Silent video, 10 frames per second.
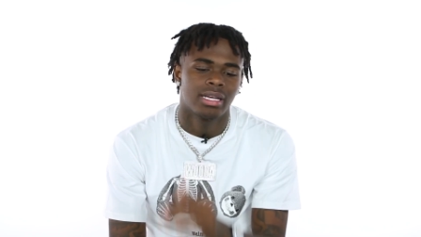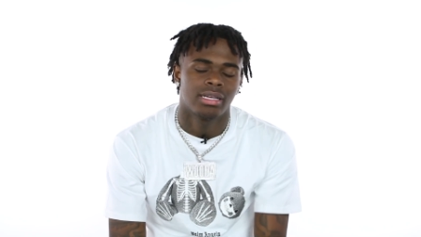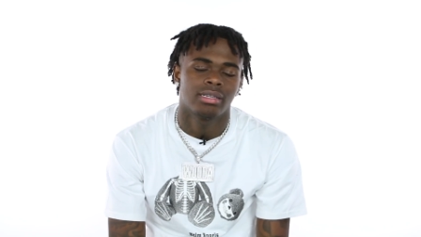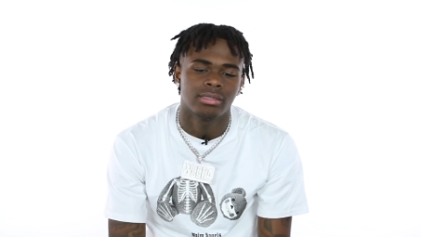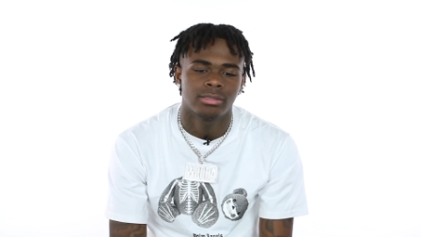
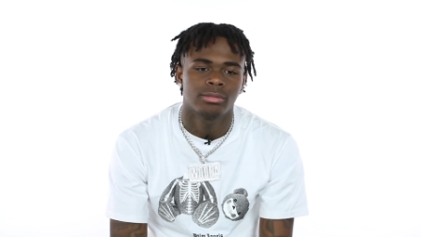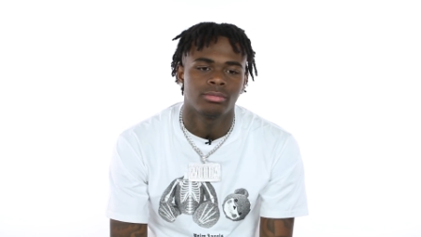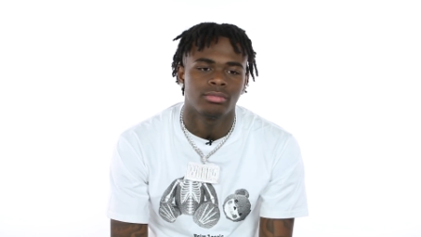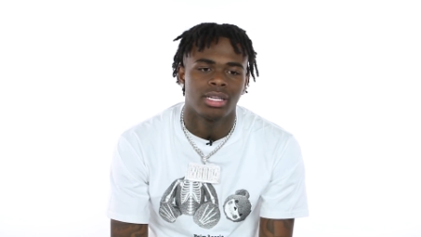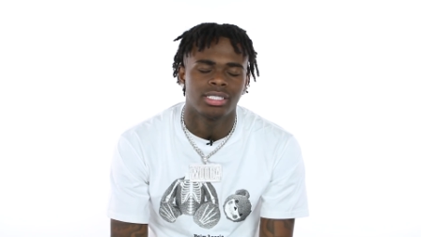
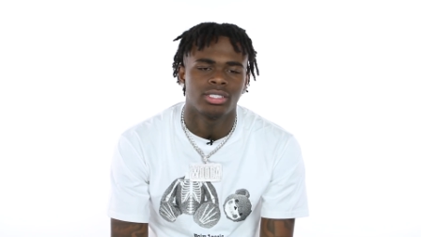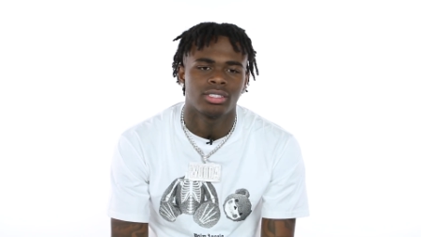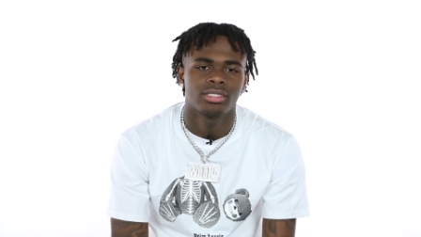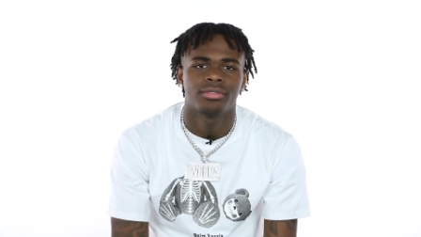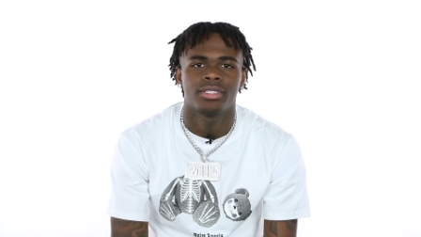I
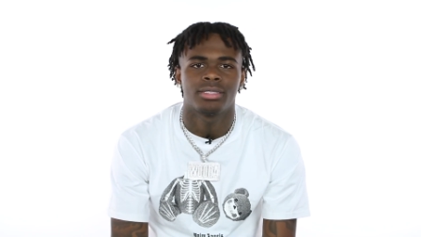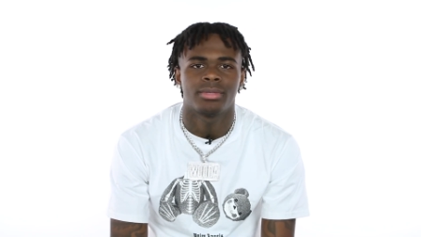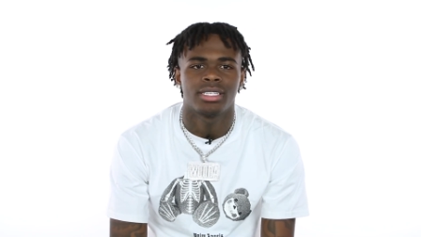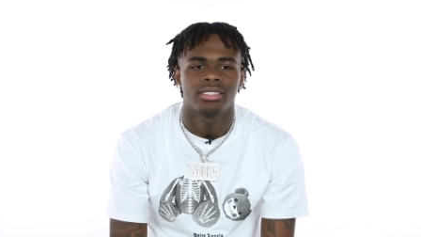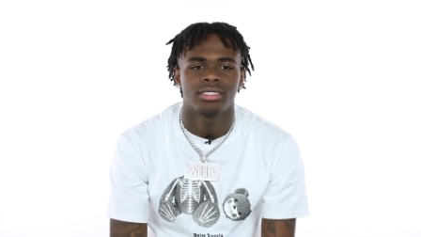talked to Funny
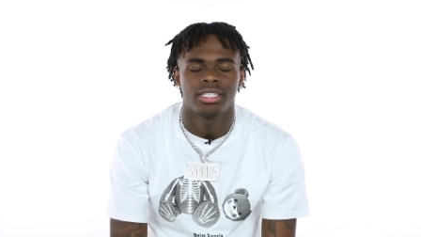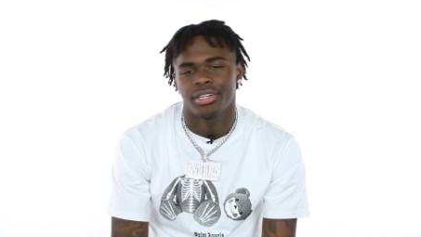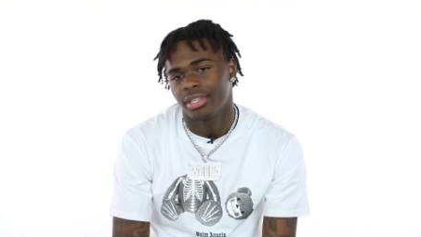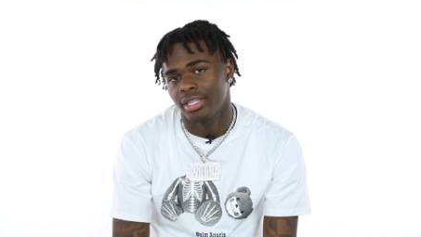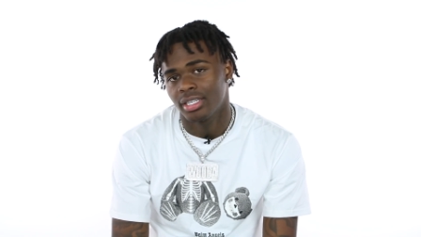Mike
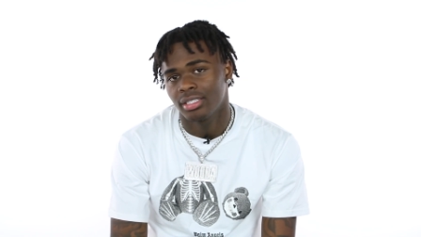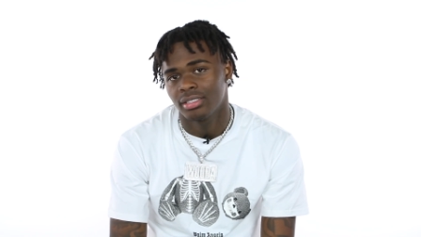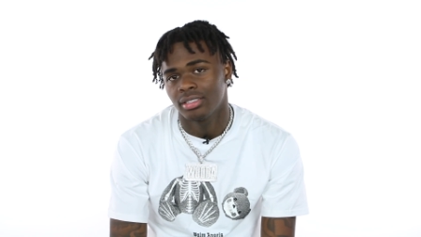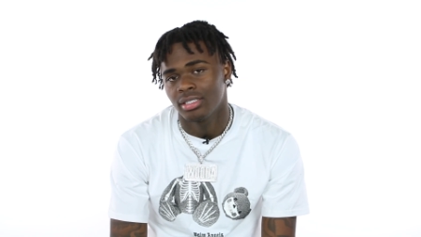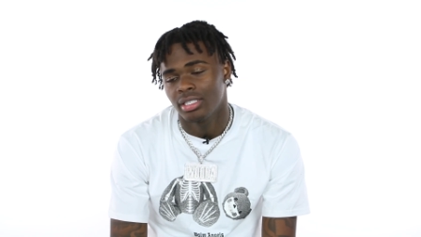here and there.
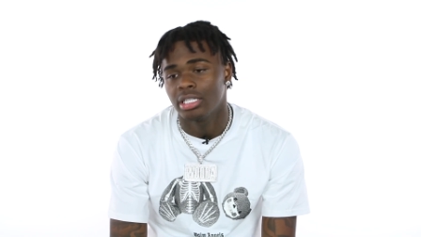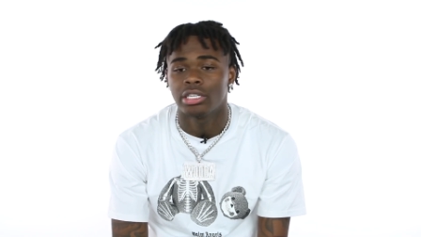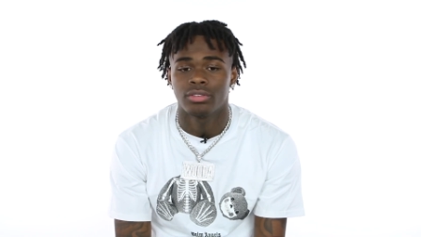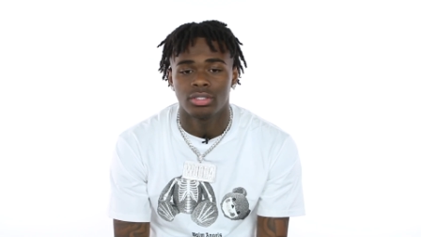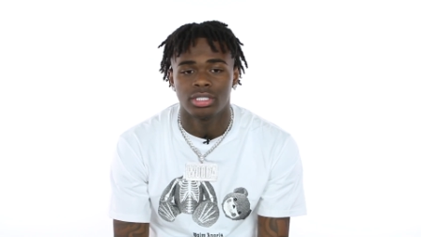He
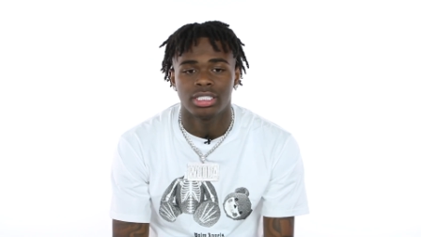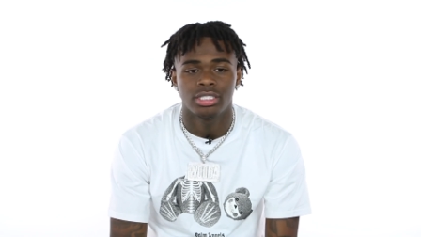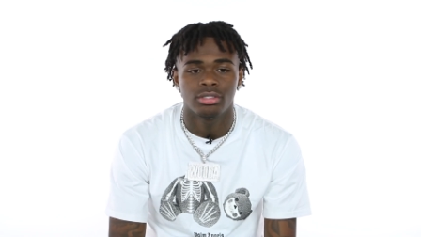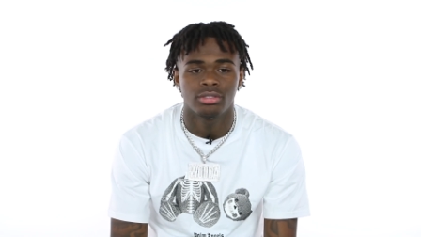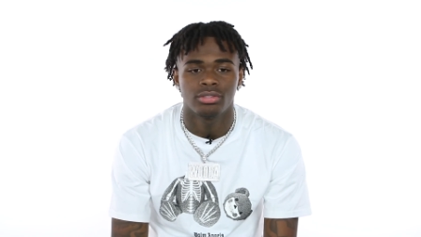a real good
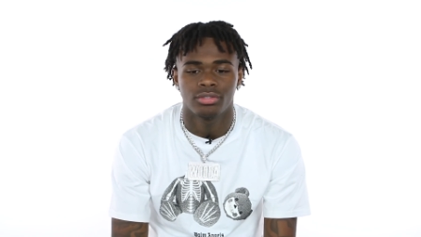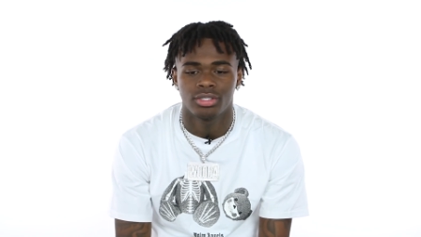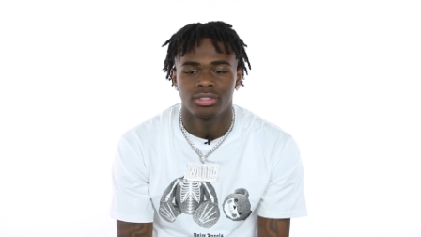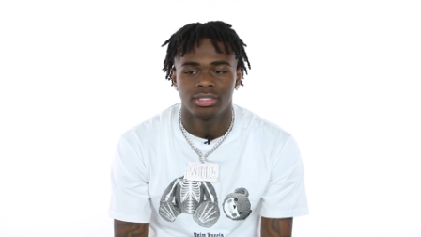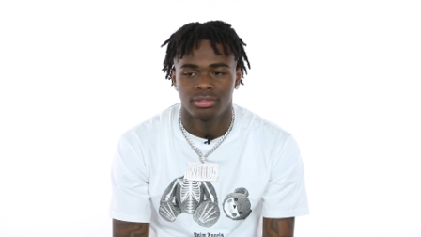dude,
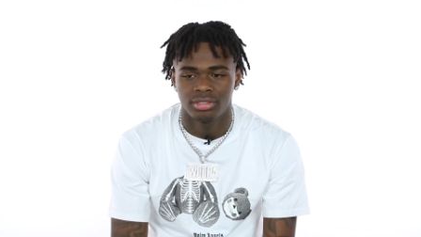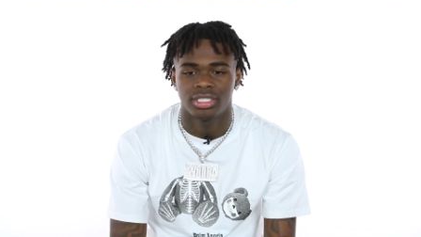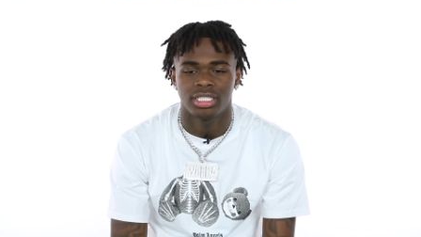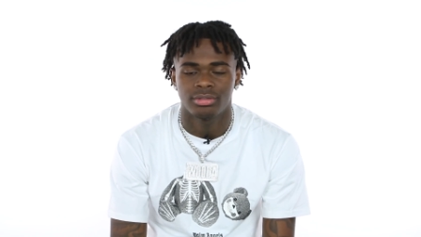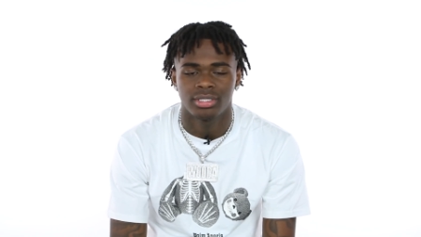real
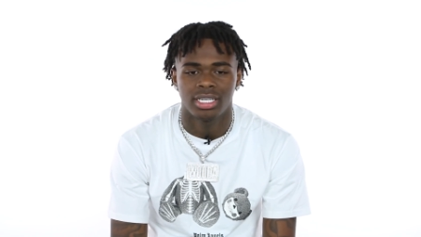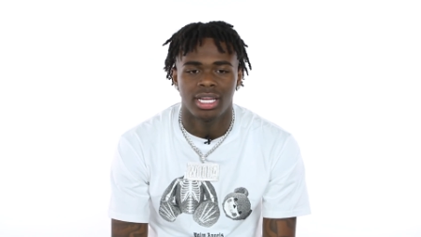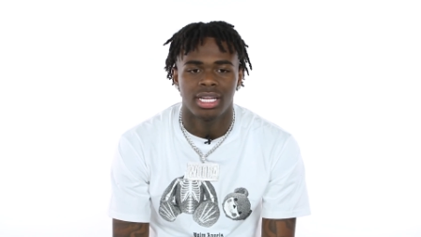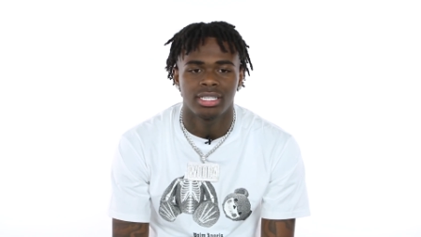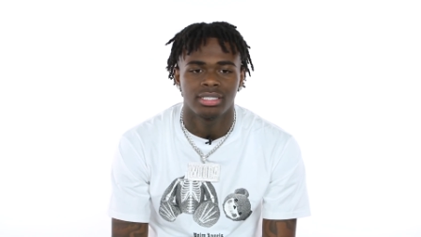genuine
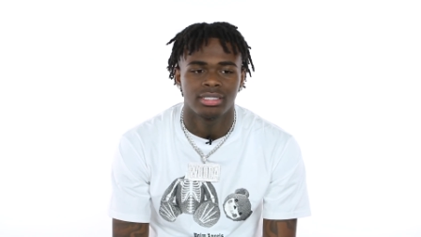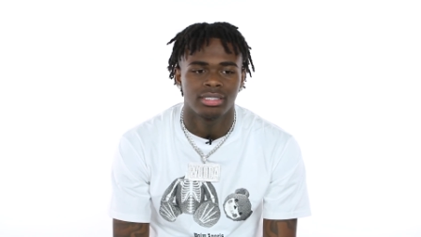guy.